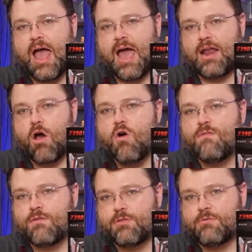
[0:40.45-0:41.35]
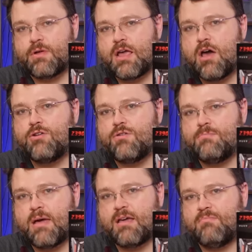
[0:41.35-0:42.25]
at over
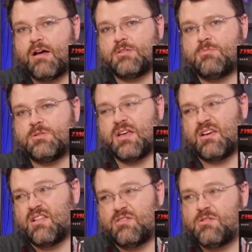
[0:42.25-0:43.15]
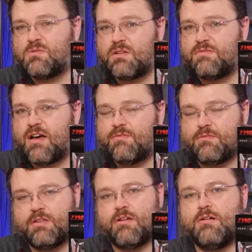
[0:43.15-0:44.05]
300 megabytes per second, like 325,
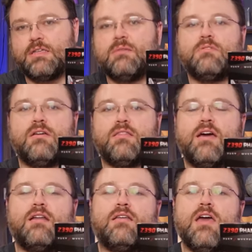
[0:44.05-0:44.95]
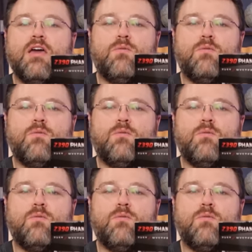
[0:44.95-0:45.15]
330, something like that.